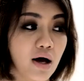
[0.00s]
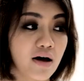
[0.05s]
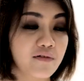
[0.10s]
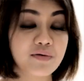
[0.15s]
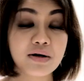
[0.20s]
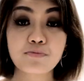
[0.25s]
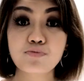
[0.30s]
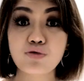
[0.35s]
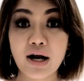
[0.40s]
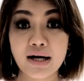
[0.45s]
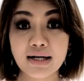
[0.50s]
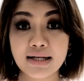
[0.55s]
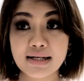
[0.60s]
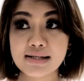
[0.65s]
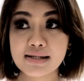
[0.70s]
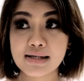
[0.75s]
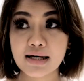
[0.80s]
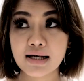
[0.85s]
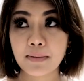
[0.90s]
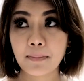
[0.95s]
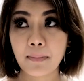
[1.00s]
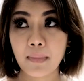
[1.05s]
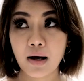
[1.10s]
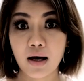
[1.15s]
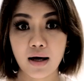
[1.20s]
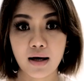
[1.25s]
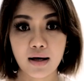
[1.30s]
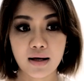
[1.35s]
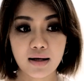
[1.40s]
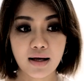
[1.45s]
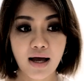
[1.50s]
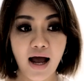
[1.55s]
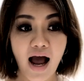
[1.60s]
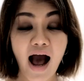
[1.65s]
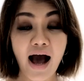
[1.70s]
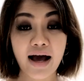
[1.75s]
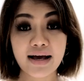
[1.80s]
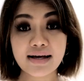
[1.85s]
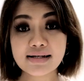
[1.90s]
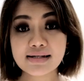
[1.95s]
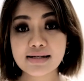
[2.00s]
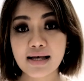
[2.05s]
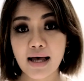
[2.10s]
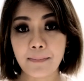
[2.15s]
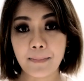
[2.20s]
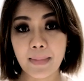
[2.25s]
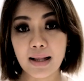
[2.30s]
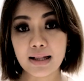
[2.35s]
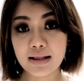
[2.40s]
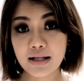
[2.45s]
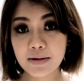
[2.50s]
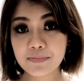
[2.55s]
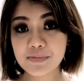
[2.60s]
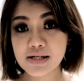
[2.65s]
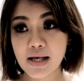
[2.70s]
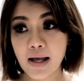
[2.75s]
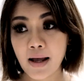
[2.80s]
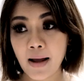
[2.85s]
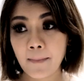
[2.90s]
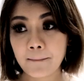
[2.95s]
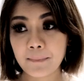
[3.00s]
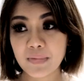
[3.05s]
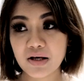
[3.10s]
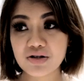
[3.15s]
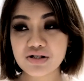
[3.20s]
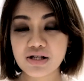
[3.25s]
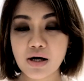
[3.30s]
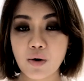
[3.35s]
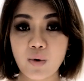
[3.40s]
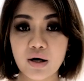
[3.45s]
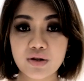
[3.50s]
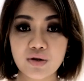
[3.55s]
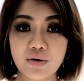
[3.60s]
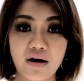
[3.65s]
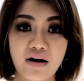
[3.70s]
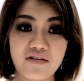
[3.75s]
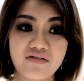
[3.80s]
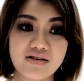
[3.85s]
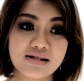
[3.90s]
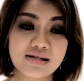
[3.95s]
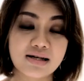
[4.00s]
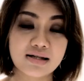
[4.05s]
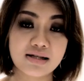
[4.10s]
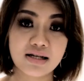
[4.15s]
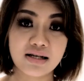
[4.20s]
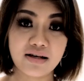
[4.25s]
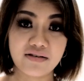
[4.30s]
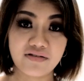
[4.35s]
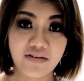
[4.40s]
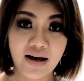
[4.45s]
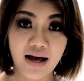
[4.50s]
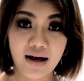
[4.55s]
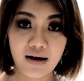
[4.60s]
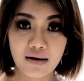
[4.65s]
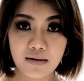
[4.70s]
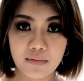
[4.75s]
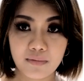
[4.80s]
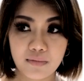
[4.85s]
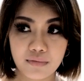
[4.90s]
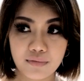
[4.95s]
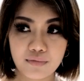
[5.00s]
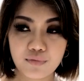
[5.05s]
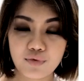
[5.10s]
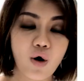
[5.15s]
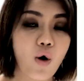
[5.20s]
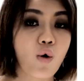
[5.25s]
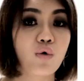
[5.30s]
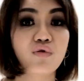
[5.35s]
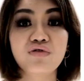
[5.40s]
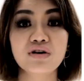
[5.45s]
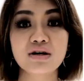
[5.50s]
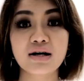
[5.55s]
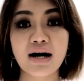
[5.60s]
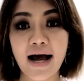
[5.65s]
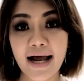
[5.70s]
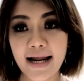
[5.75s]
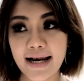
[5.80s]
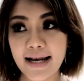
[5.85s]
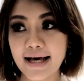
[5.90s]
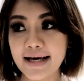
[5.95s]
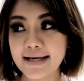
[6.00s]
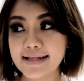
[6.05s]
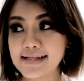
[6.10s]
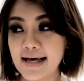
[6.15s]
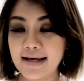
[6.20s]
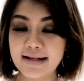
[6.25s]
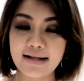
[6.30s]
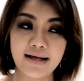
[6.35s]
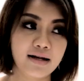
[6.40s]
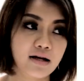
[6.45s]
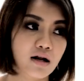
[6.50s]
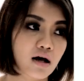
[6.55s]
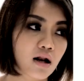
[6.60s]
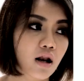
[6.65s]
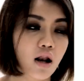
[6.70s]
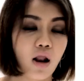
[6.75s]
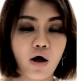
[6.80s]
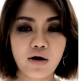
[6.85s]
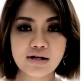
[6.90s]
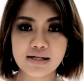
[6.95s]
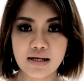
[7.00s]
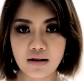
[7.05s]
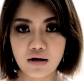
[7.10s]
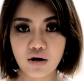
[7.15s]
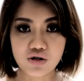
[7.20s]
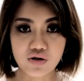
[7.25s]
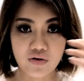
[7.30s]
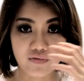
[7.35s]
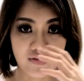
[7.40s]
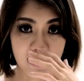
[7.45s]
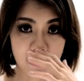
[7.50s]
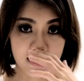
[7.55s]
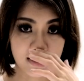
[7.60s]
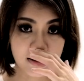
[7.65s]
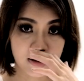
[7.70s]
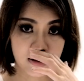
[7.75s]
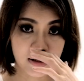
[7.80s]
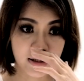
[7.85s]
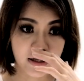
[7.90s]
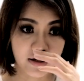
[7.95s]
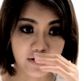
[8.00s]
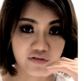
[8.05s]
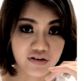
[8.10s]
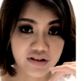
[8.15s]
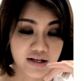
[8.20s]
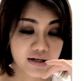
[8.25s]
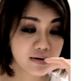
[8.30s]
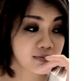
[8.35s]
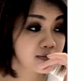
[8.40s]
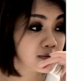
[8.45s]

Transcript: been practicing my eyes and my lips because I want to have a certain effect, over highlights and then lots and lots of glitter and everything.